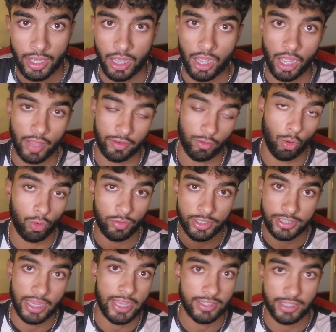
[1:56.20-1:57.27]
and all
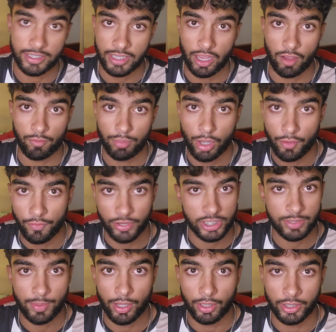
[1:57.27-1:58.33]
these essays have perfect
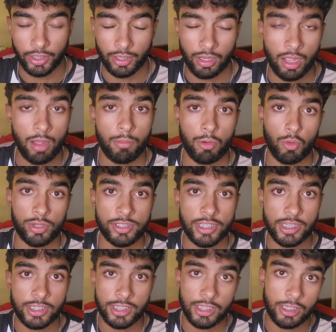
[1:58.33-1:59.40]
spelling. But once they
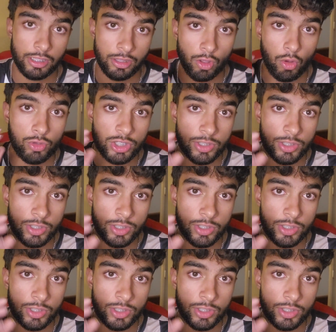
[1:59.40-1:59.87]
see those